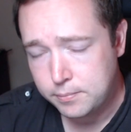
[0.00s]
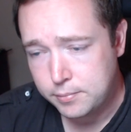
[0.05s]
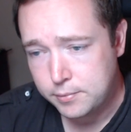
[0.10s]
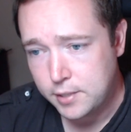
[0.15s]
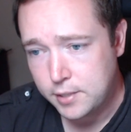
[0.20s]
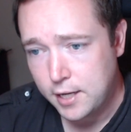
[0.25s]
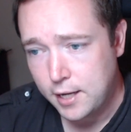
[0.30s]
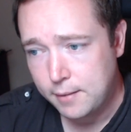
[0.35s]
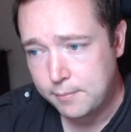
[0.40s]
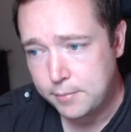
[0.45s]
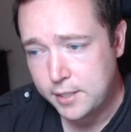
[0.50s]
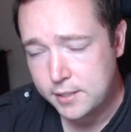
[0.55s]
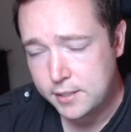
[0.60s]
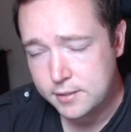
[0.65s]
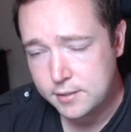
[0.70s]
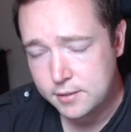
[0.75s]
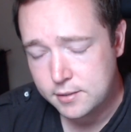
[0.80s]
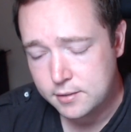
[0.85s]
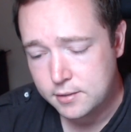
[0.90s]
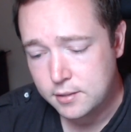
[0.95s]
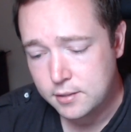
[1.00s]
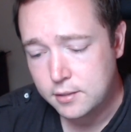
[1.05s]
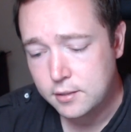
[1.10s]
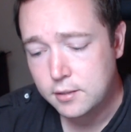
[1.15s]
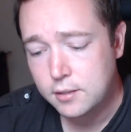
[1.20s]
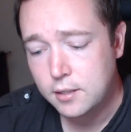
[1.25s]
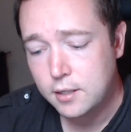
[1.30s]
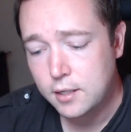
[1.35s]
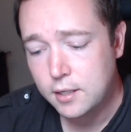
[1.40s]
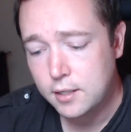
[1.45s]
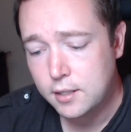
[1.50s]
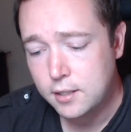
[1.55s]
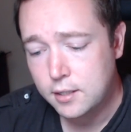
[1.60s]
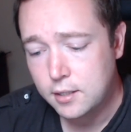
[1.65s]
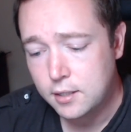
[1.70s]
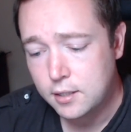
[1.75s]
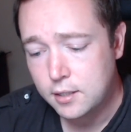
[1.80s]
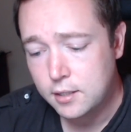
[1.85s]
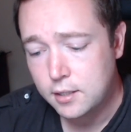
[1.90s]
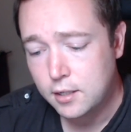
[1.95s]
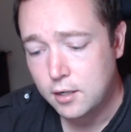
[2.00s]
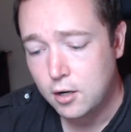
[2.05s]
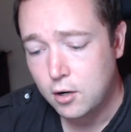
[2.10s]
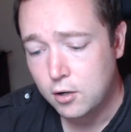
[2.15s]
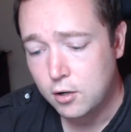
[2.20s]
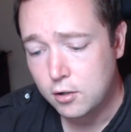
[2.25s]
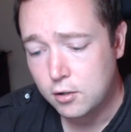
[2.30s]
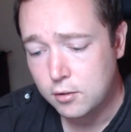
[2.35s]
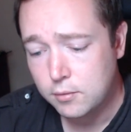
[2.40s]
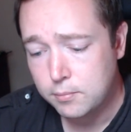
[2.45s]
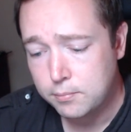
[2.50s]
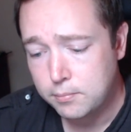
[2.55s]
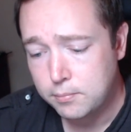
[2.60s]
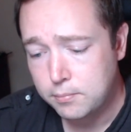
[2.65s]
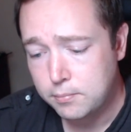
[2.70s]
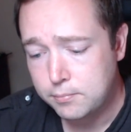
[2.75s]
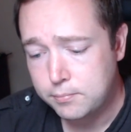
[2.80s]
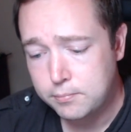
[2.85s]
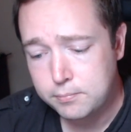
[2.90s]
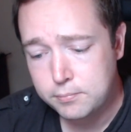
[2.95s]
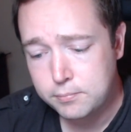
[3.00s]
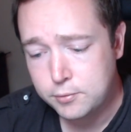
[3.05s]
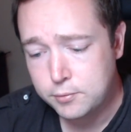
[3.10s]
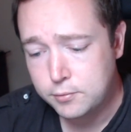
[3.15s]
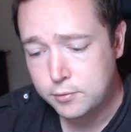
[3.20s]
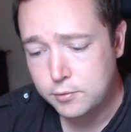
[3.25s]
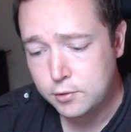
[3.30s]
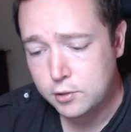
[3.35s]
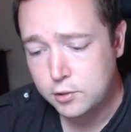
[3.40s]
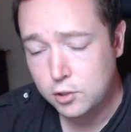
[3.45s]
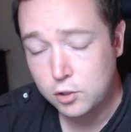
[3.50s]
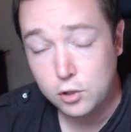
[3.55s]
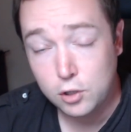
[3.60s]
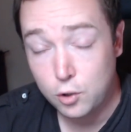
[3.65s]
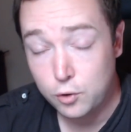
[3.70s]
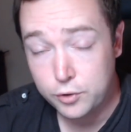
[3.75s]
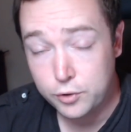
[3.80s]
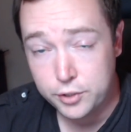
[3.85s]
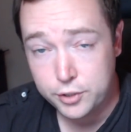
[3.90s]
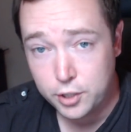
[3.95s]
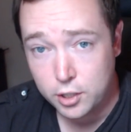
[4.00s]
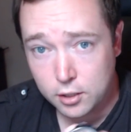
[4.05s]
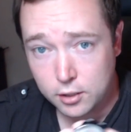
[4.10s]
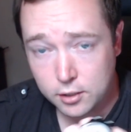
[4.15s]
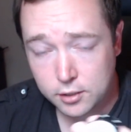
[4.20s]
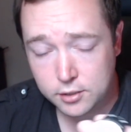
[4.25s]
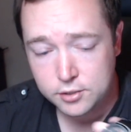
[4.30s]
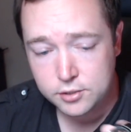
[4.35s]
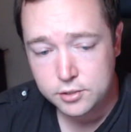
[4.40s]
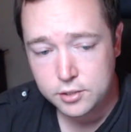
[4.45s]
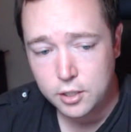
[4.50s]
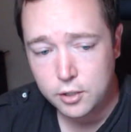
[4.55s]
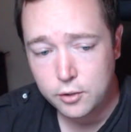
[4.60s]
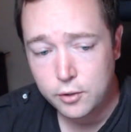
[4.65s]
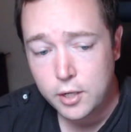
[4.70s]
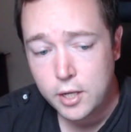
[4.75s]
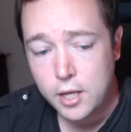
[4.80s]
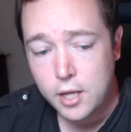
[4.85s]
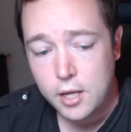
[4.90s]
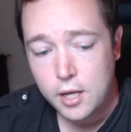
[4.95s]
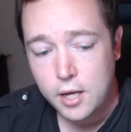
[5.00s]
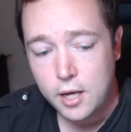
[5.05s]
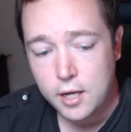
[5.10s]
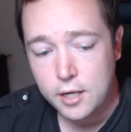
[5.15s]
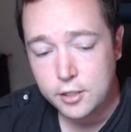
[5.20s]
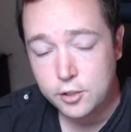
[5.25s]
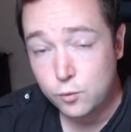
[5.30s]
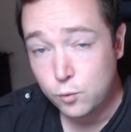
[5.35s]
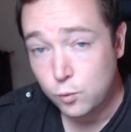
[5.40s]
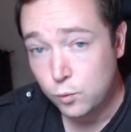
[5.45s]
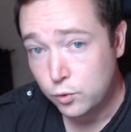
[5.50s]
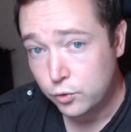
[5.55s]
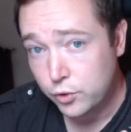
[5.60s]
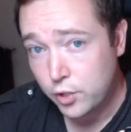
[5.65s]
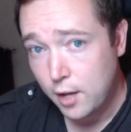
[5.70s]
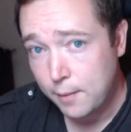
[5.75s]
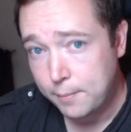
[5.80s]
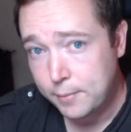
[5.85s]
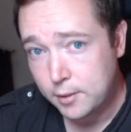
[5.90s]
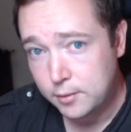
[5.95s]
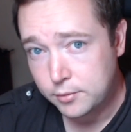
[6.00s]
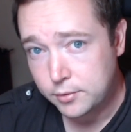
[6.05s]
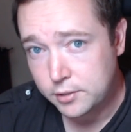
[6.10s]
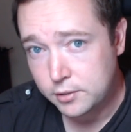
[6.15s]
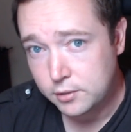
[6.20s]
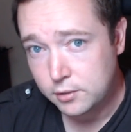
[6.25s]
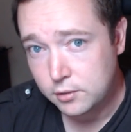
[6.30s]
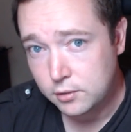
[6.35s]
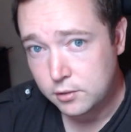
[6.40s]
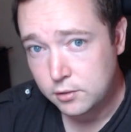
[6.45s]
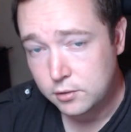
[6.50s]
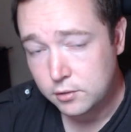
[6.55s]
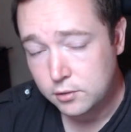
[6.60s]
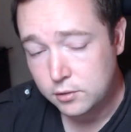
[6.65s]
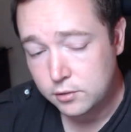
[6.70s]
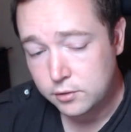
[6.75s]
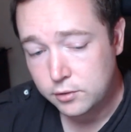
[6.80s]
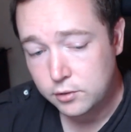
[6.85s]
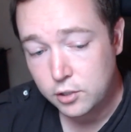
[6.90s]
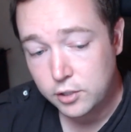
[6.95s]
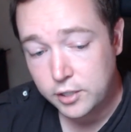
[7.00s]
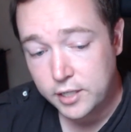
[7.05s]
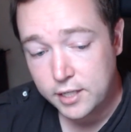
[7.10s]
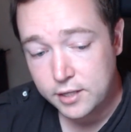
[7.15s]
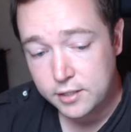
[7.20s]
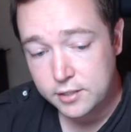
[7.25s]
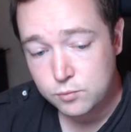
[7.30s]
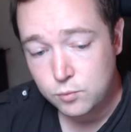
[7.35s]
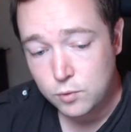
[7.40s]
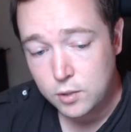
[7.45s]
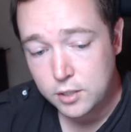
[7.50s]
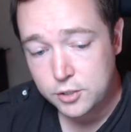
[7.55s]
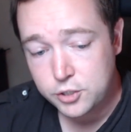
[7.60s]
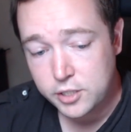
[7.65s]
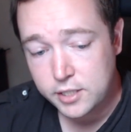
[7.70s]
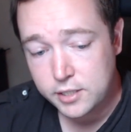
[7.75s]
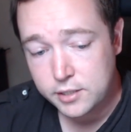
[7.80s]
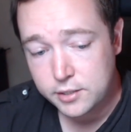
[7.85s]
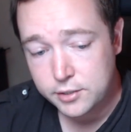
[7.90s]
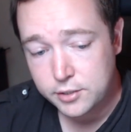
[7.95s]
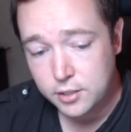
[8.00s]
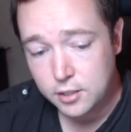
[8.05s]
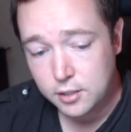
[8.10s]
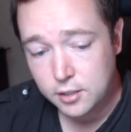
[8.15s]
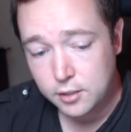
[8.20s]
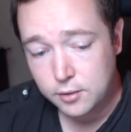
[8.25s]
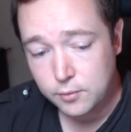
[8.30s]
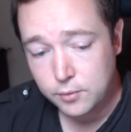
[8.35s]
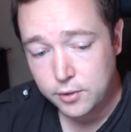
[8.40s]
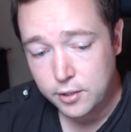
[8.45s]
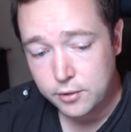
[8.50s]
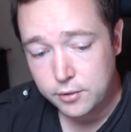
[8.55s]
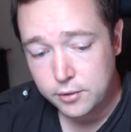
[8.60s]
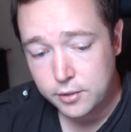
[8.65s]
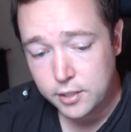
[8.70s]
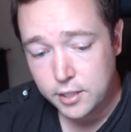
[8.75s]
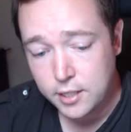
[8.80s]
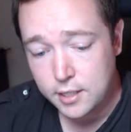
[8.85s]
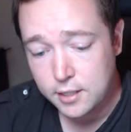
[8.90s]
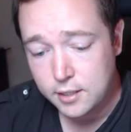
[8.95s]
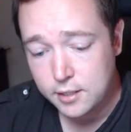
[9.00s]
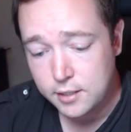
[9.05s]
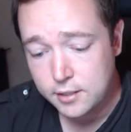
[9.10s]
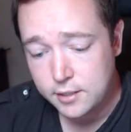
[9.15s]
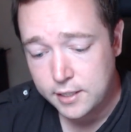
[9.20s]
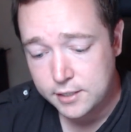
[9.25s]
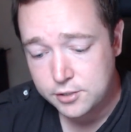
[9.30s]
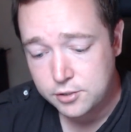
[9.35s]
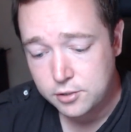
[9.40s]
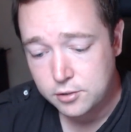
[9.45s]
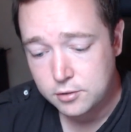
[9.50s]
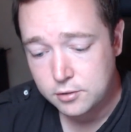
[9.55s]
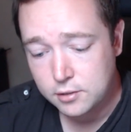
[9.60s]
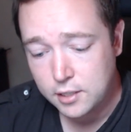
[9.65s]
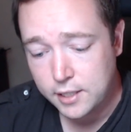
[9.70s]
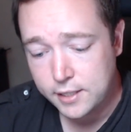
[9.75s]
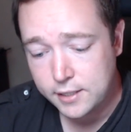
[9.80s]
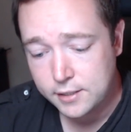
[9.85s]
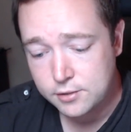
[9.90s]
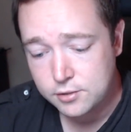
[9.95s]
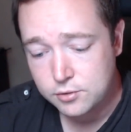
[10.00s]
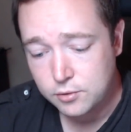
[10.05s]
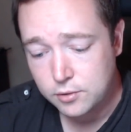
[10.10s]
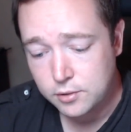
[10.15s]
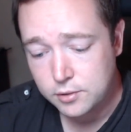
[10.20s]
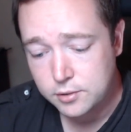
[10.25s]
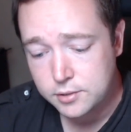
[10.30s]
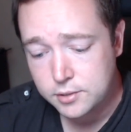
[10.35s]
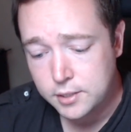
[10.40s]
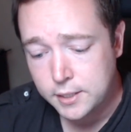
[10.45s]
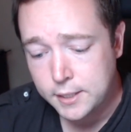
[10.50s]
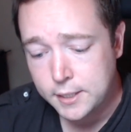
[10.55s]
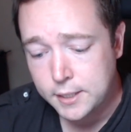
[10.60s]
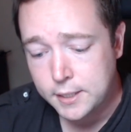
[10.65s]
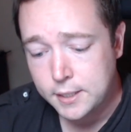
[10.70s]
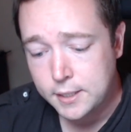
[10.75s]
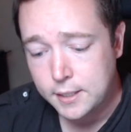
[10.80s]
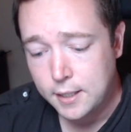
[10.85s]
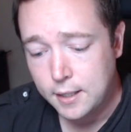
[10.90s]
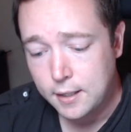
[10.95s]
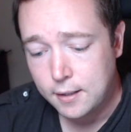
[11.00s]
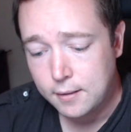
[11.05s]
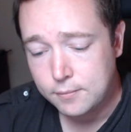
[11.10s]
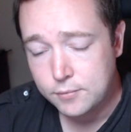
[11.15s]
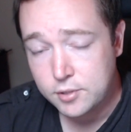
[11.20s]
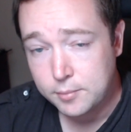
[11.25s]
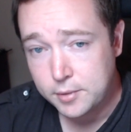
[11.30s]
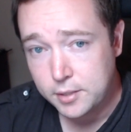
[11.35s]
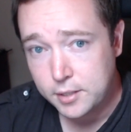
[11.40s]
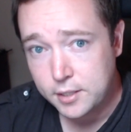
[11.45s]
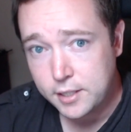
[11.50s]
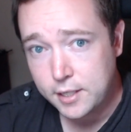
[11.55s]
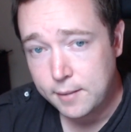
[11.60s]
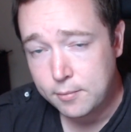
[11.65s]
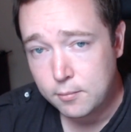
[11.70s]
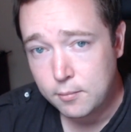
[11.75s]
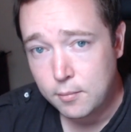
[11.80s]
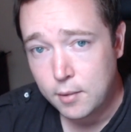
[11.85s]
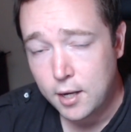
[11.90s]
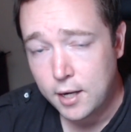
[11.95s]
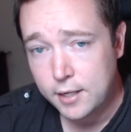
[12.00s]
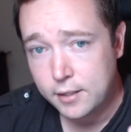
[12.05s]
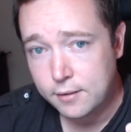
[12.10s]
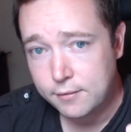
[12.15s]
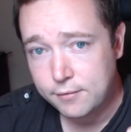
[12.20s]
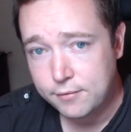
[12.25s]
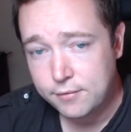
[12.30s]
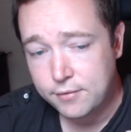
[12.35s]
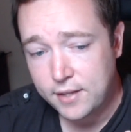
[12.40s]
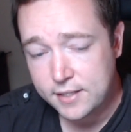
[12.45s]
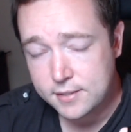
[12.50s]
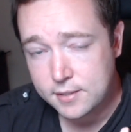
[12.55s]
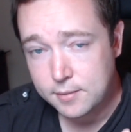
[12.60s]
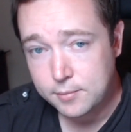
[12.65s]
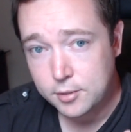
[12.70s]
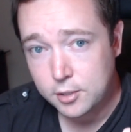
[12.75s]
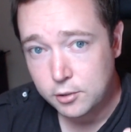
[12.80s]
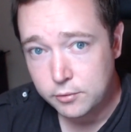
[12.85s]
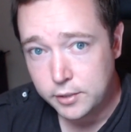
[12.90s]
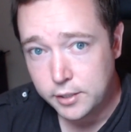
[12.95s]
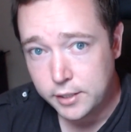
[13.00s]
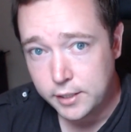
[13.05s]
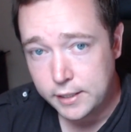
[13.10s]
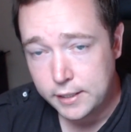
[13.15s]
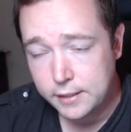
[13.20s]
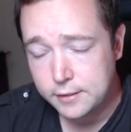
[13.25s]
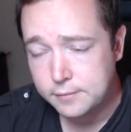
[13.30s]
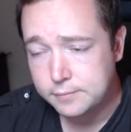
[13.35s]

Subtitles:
timepieces are glow in the dark, so you will not be able to look at this watch in the dark without an external light source. Something to keep in mind if that's something you need.